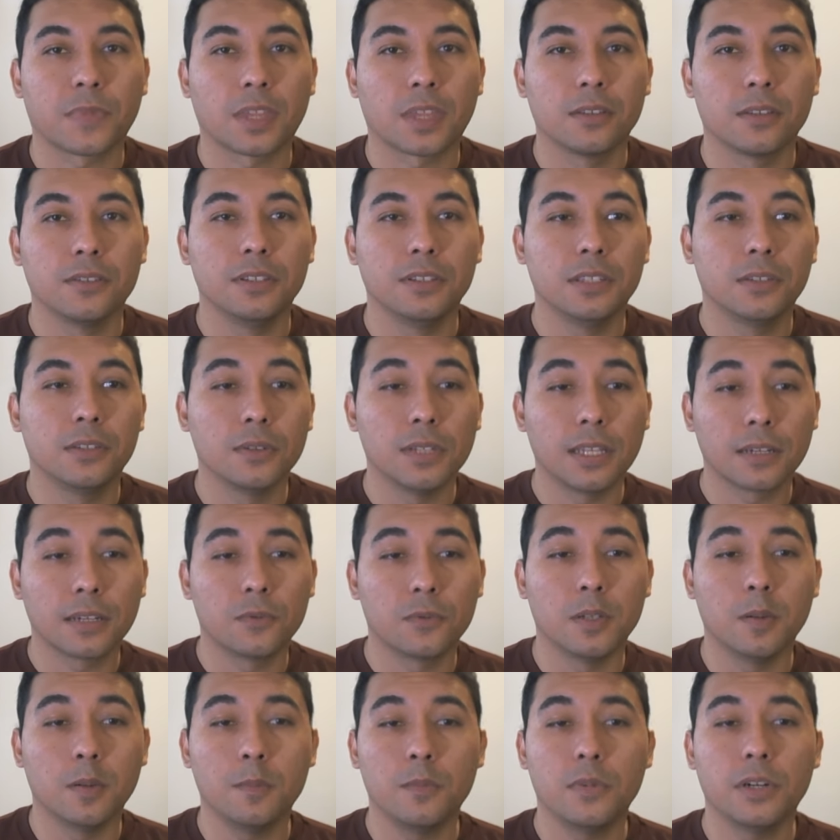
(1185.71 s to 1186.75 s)
You need to like
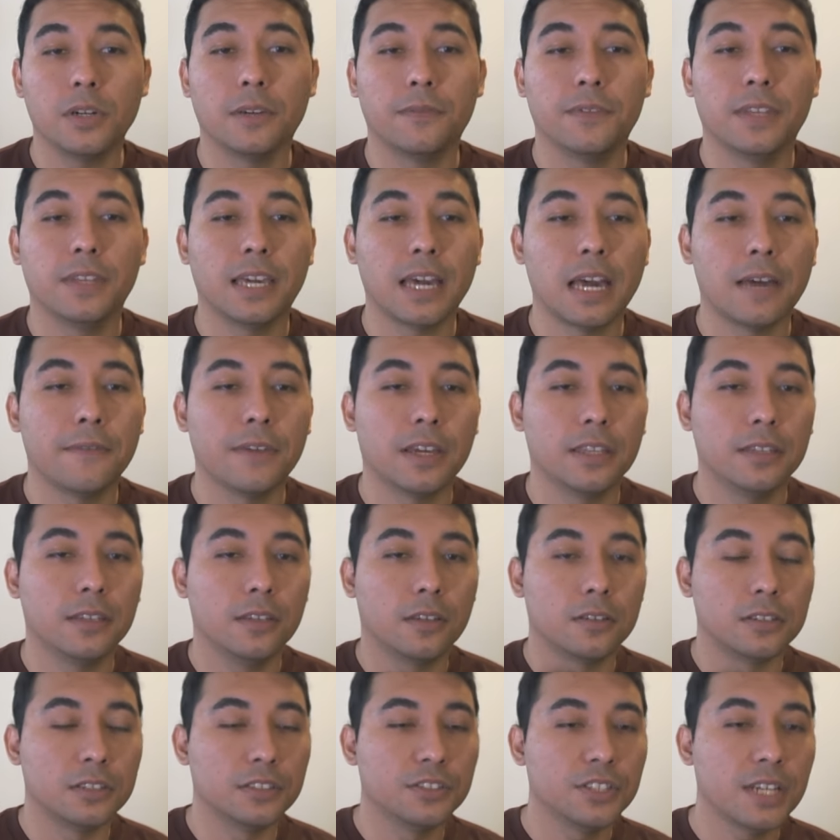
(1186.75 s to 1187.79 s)
remember if they have any
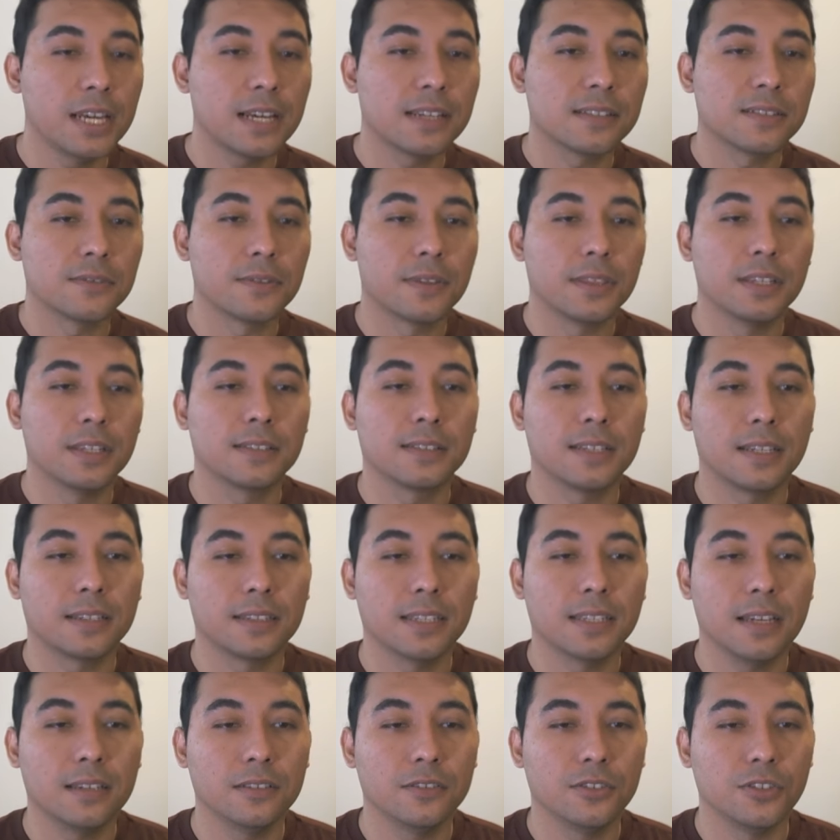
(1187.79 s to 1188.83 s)
other checks or things like
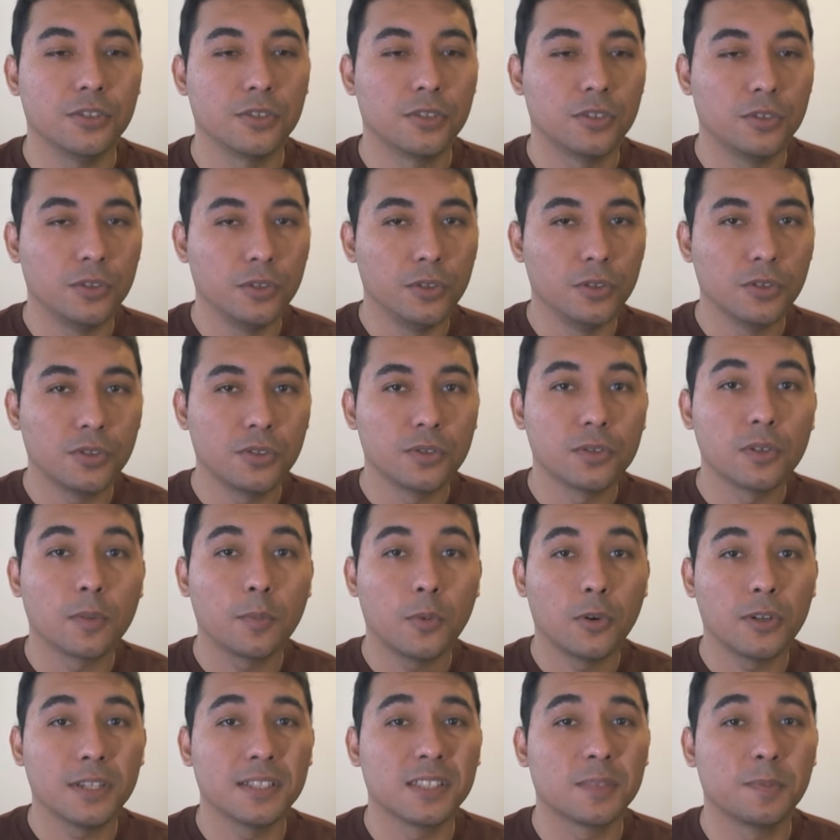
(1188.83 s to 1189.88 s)
that, just use your
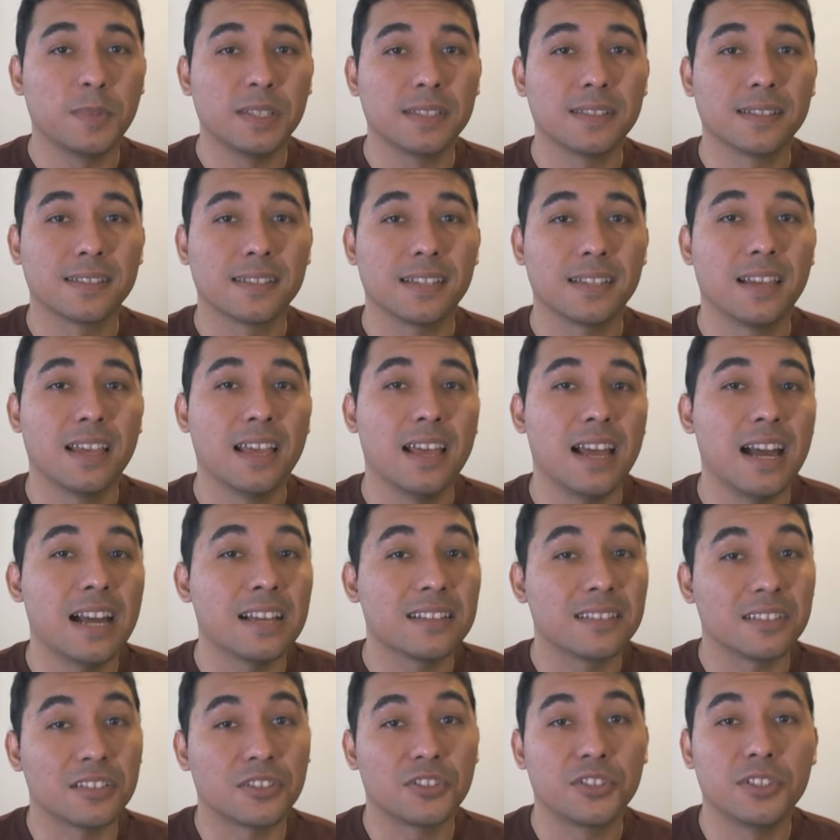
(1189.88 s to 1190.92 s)
opponent's pieces
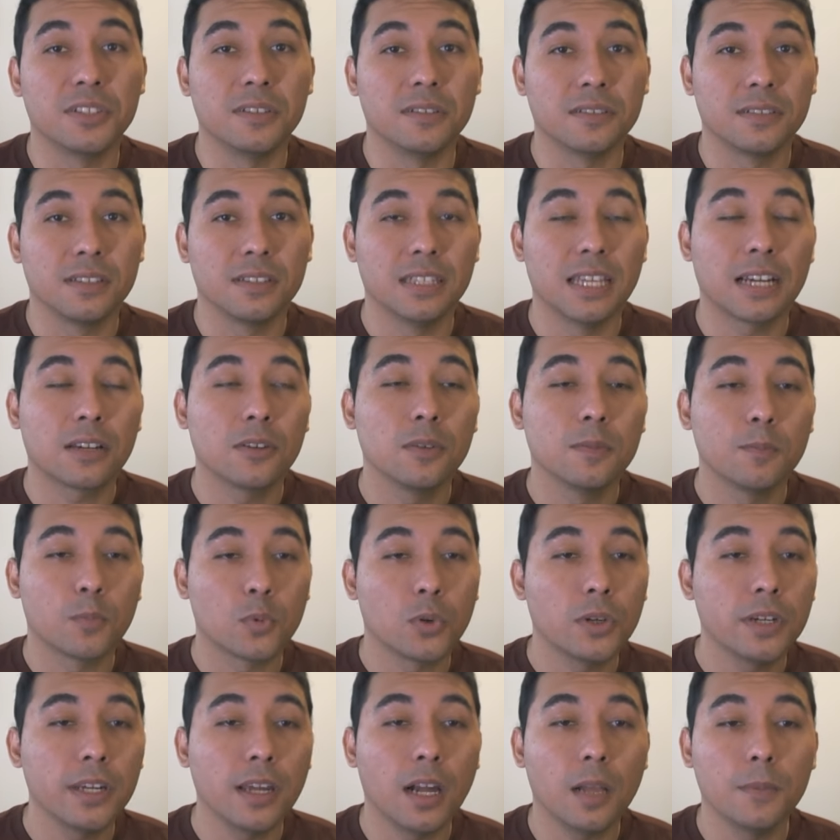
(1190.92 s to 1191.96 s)
as a shield. That could
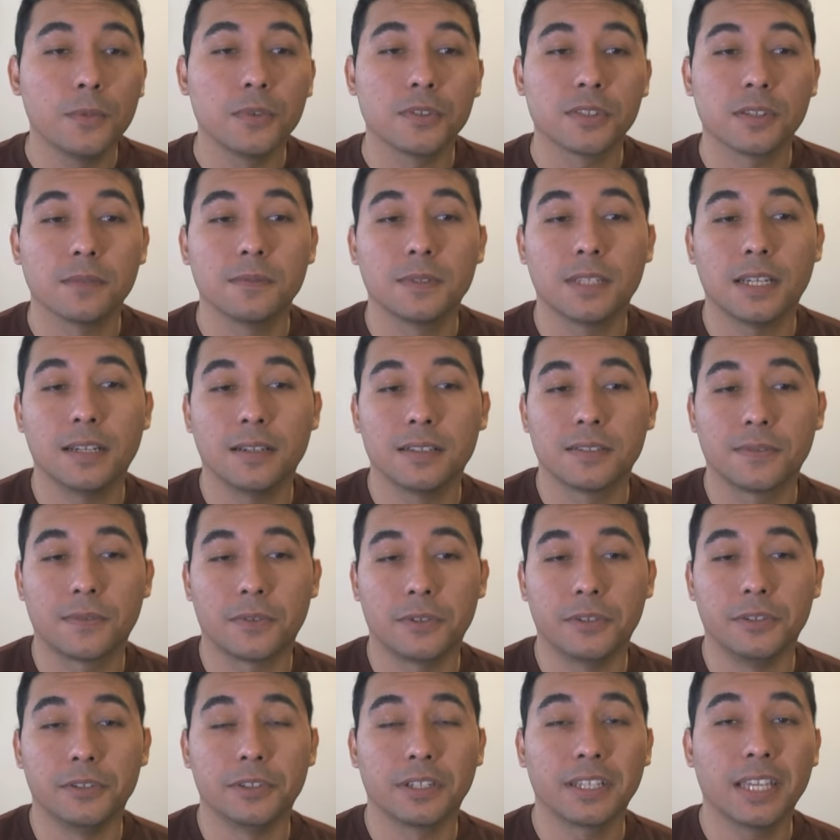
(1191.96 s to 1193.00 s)
probably help you sometimes for
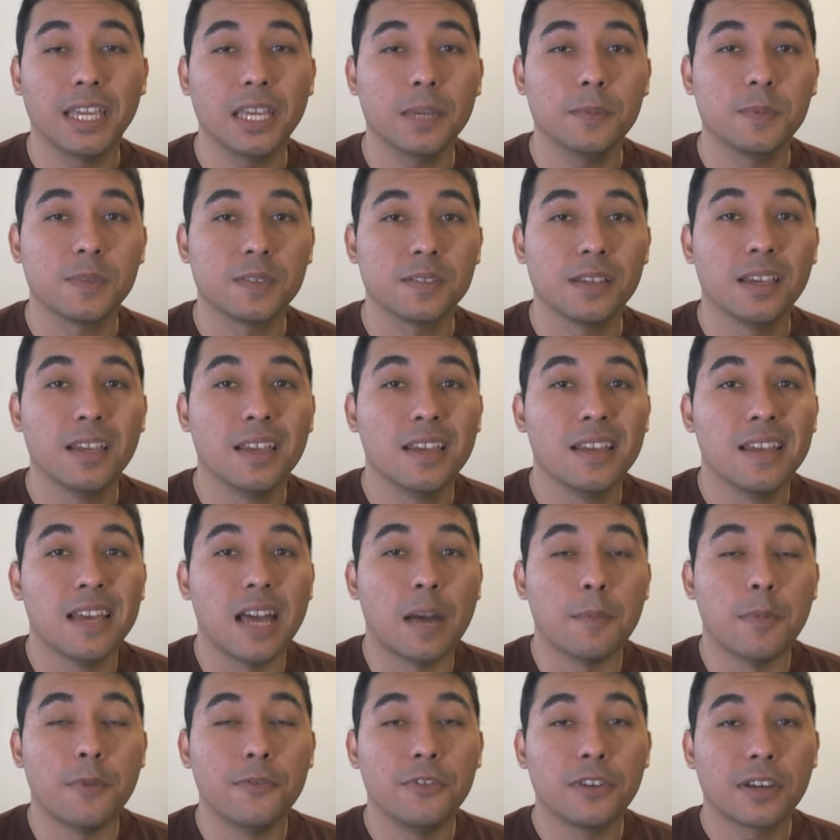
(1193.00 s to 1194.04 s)
your games,
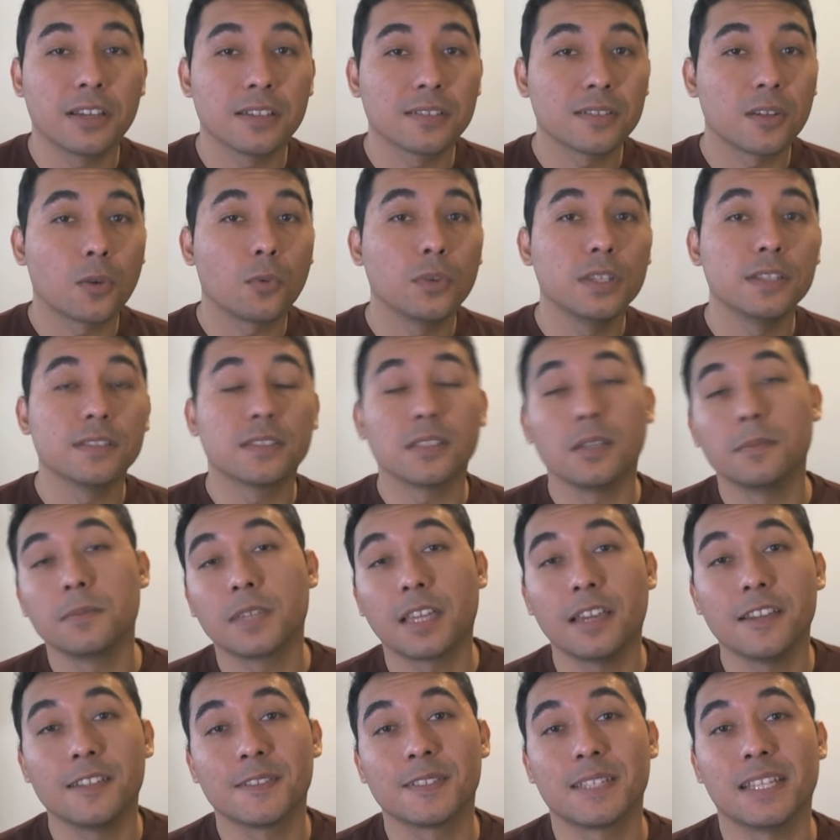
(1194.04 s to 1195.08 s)
and maybe you can start winning some
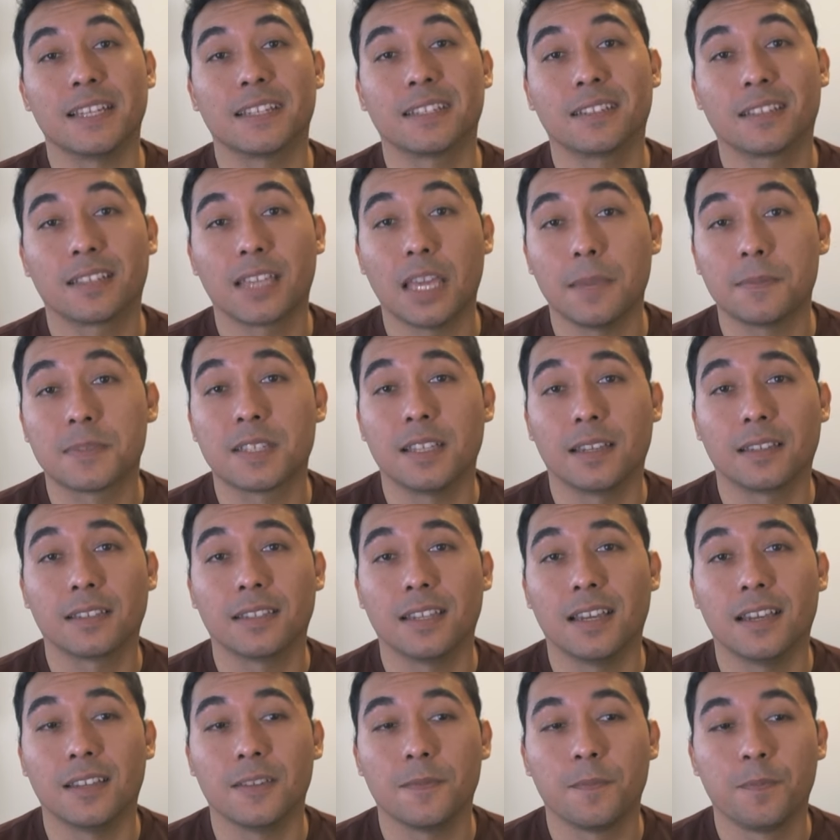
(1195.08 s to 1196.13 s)
games like
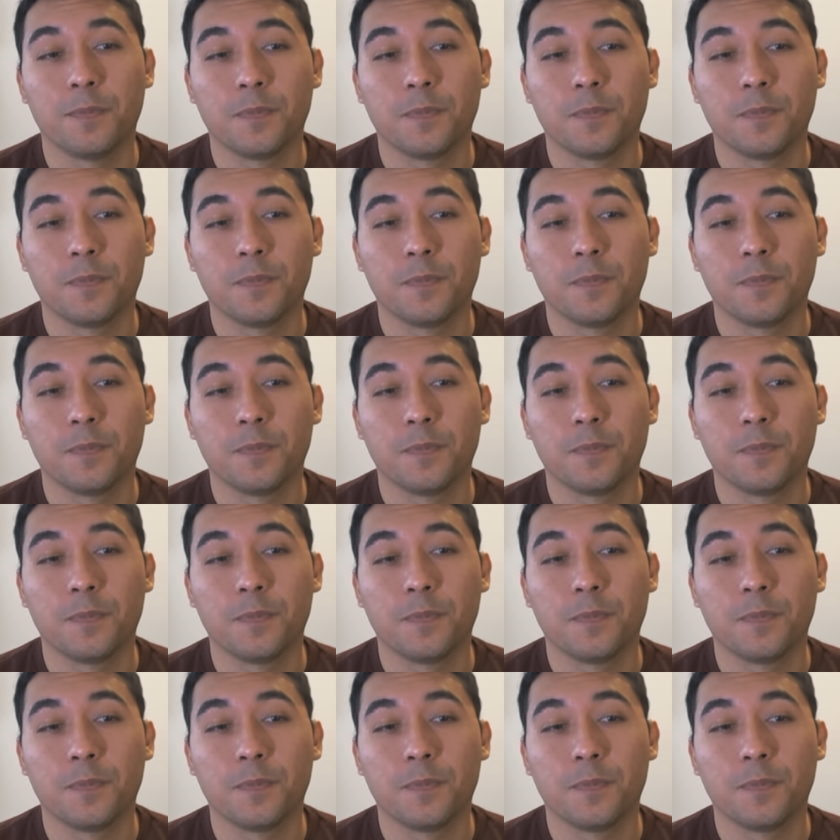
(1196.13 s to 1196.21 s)
that.